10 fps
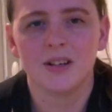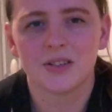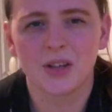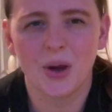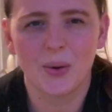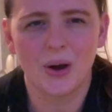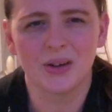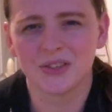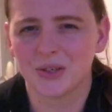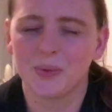So
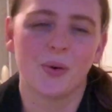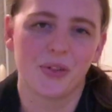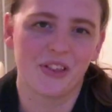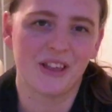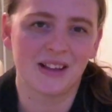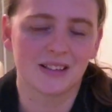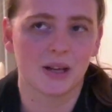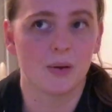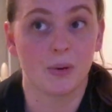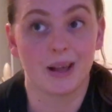on to other things.
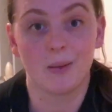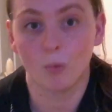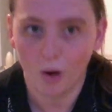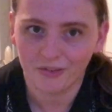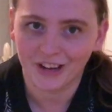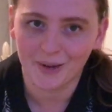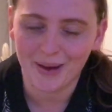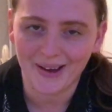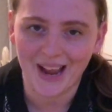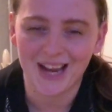I don't want to keep waffling
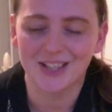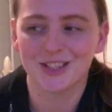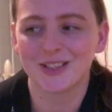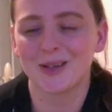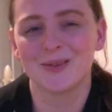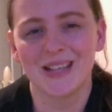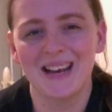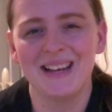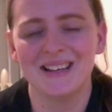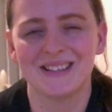about age. So
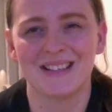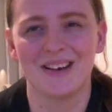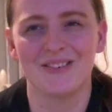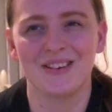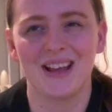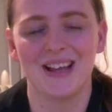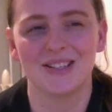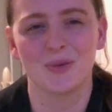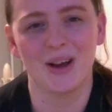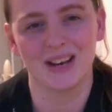Teddy herself
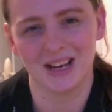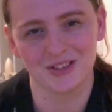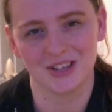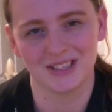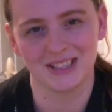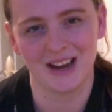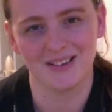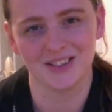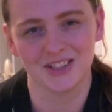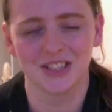is quite an interesting
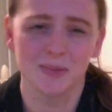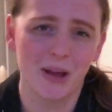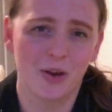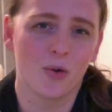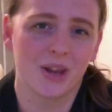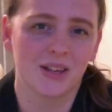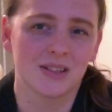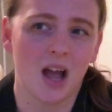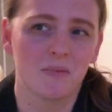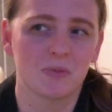character. She's a bit annoying at
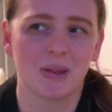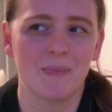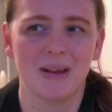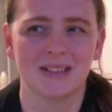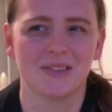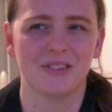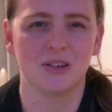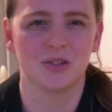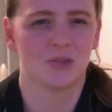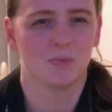times, but that makes her
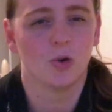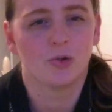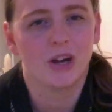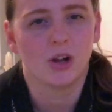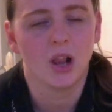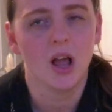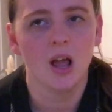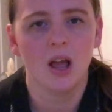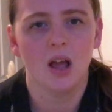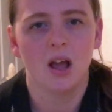feel just more real.
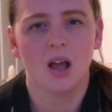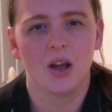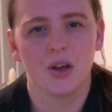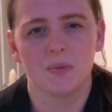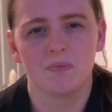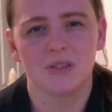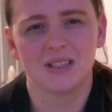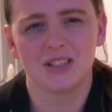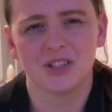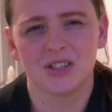Her
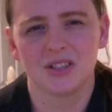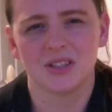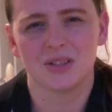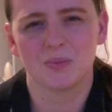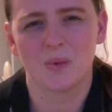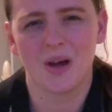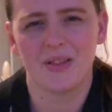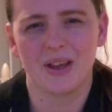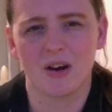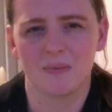decisions, while
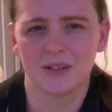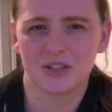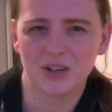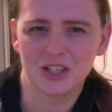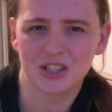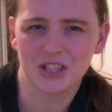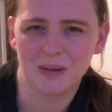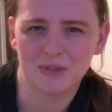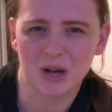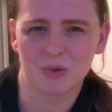they are a bit strange at
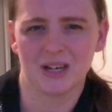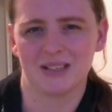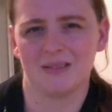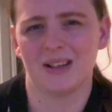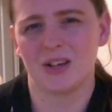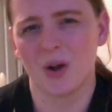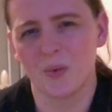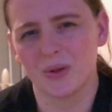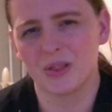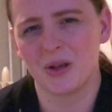times and I wouldn't necessarily
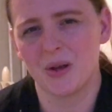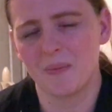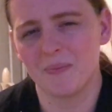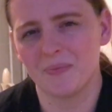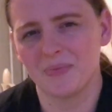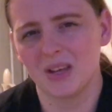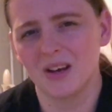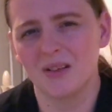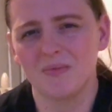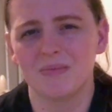go with them,
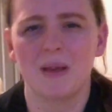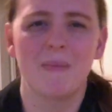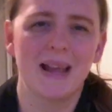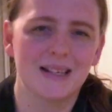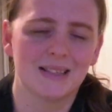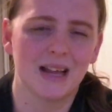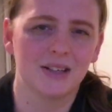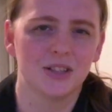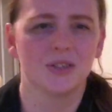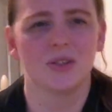they make
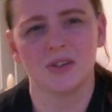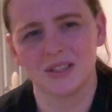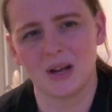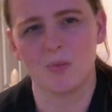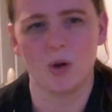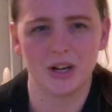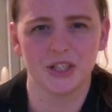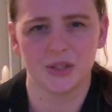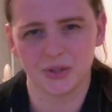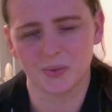sense. You could understand why
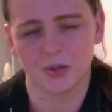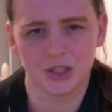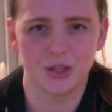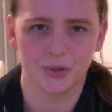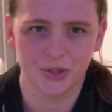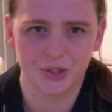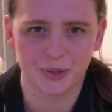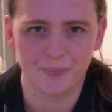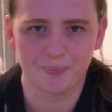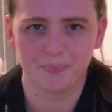she does what she does.